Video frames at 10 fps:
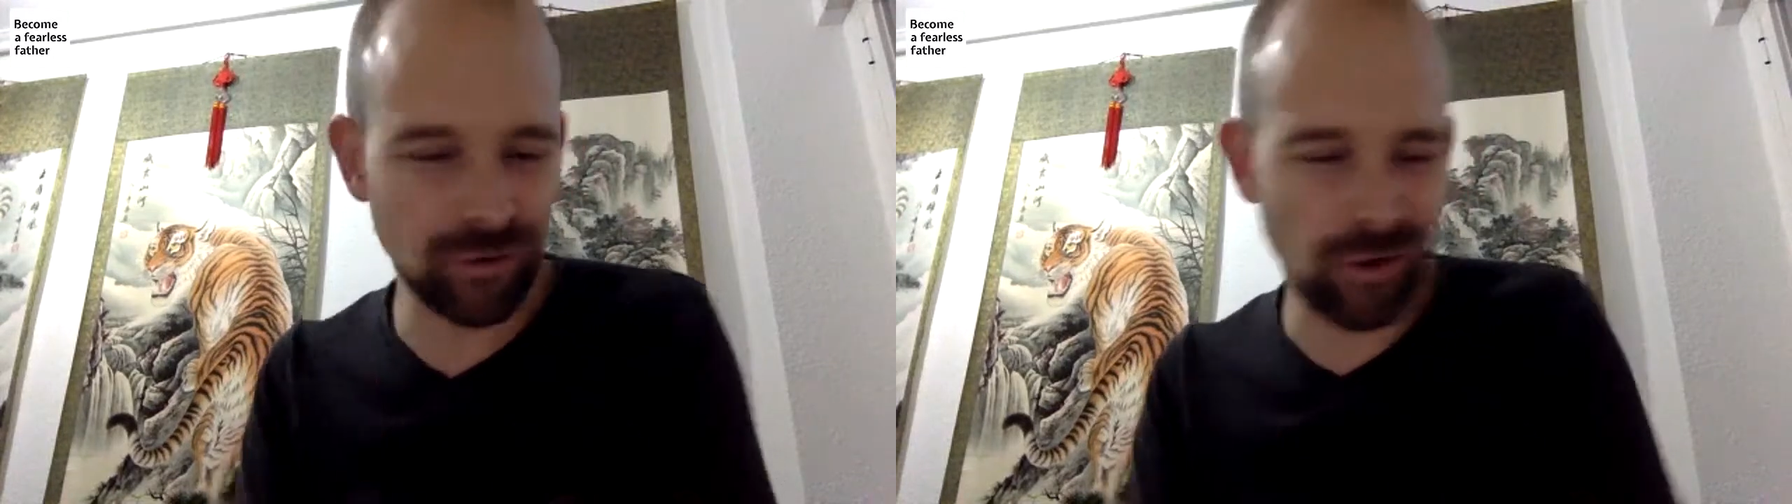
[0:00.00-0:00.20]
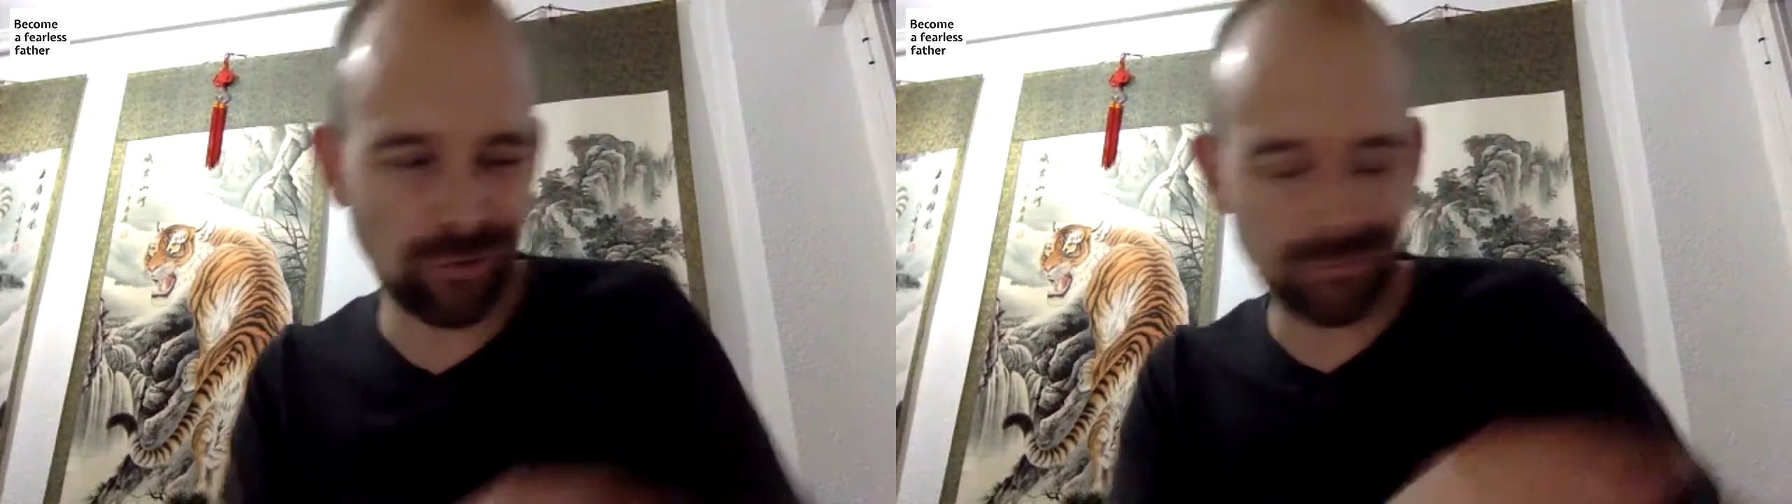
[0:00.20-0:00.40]

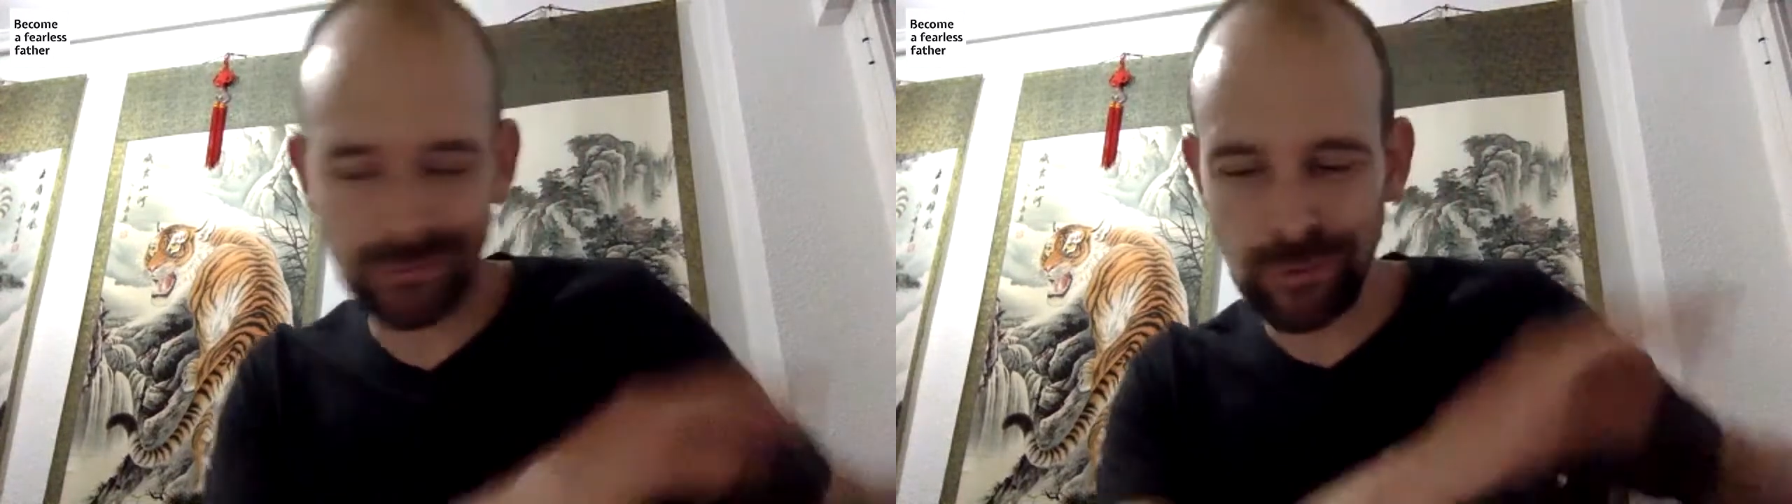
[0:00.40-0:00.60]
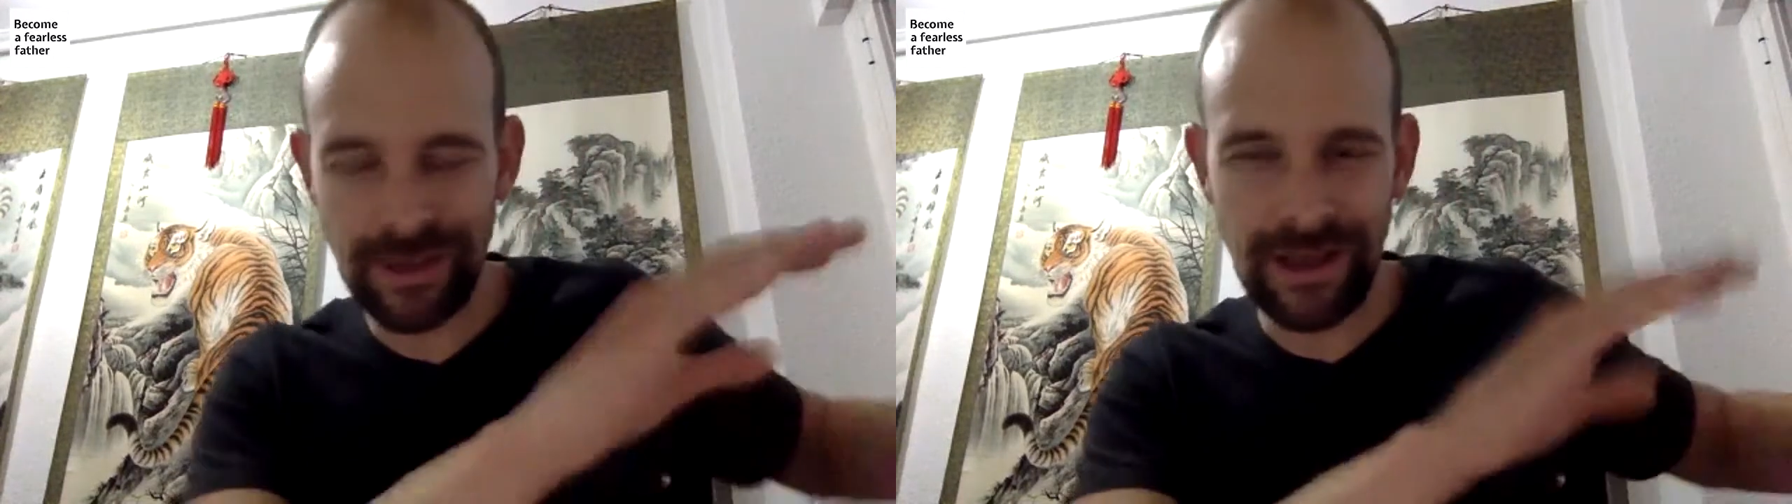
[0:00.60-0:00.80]
Don't
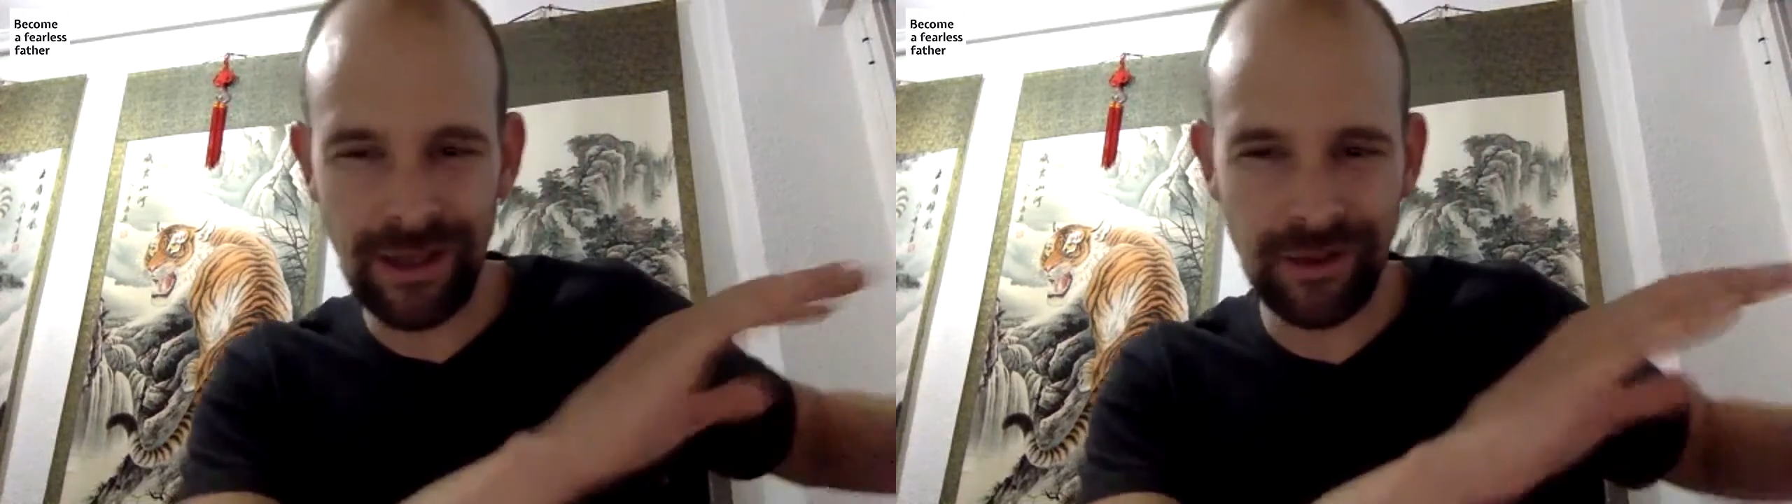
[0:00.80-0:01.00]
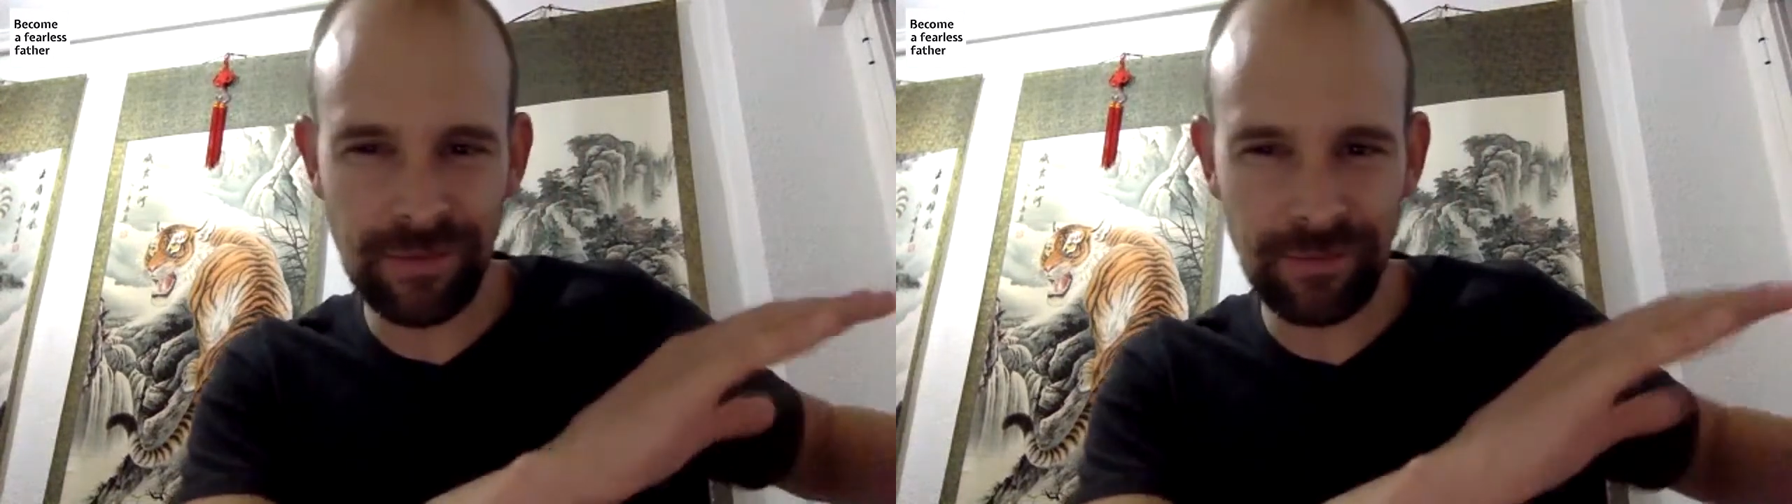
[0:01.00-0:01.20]
look at
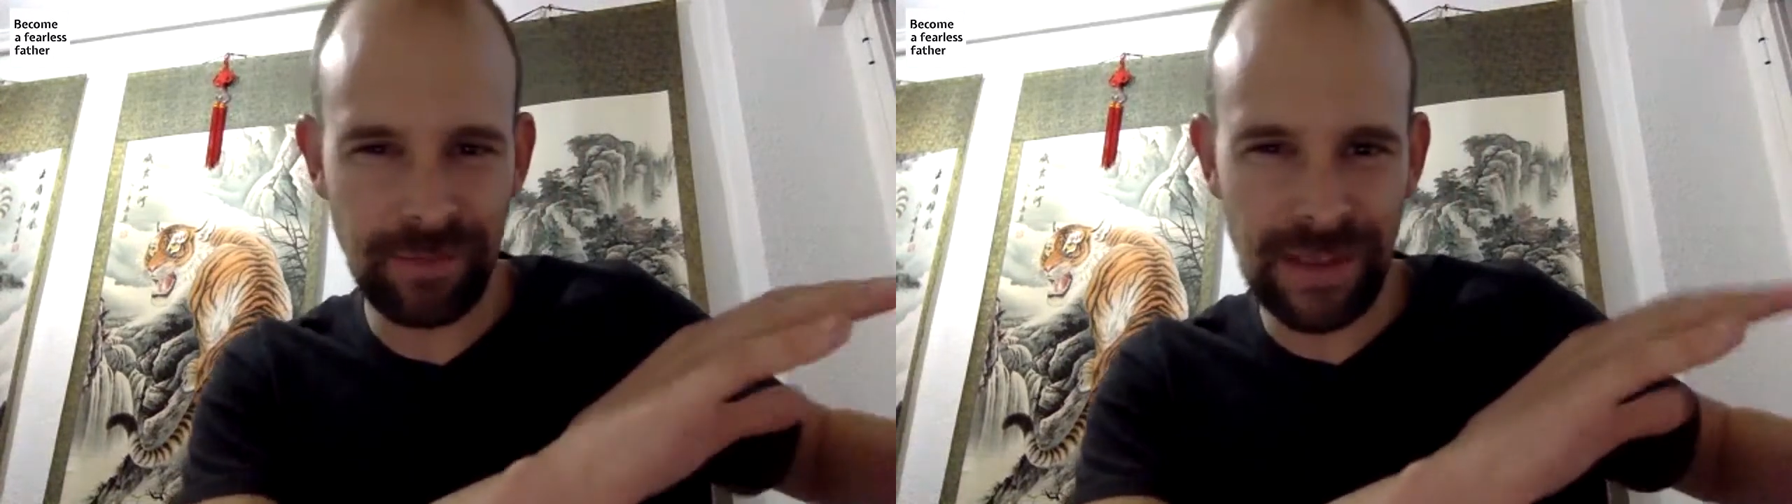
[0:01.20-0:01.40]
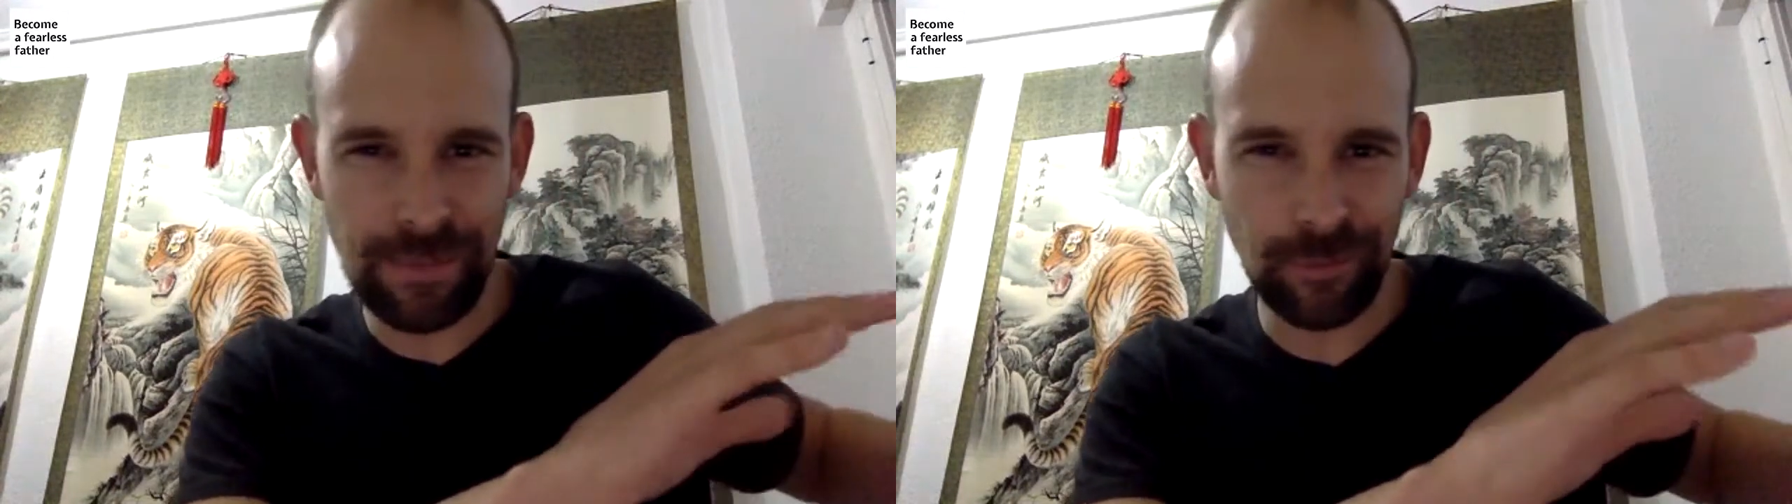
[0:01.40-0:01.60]
other
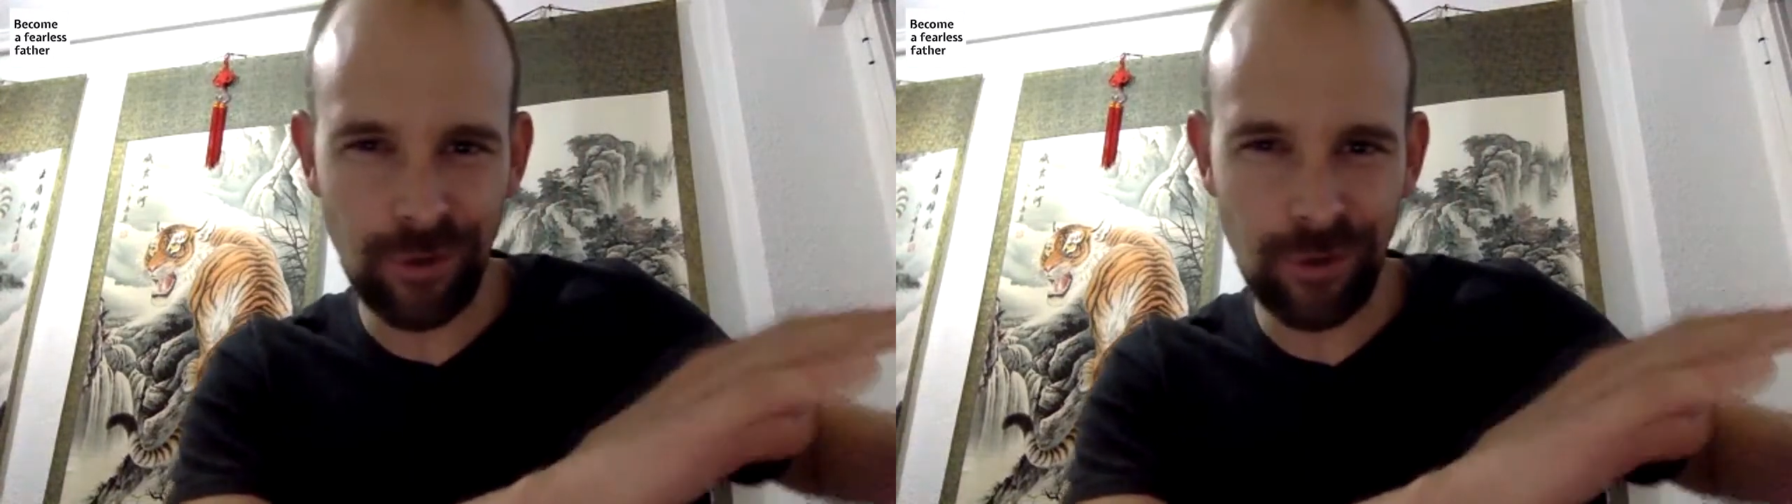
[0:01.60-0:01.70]
people.